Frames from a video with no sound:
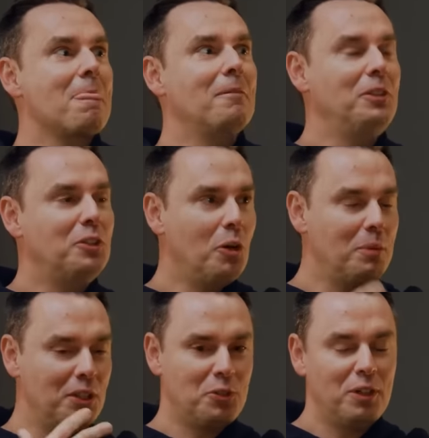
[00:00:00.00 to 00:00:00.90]
when you told
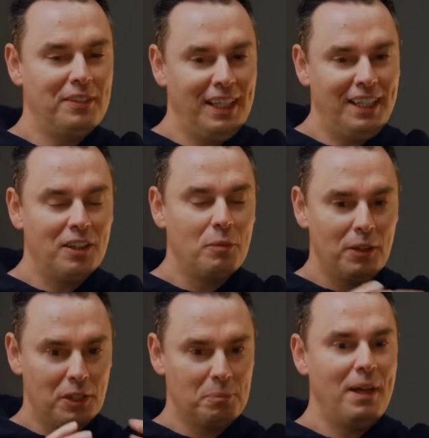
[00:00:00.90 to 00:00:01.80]
me the story of Gideon, the way
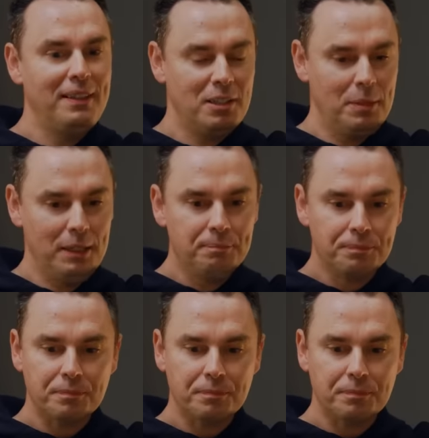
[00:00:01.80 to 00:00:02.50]
you explained it to me,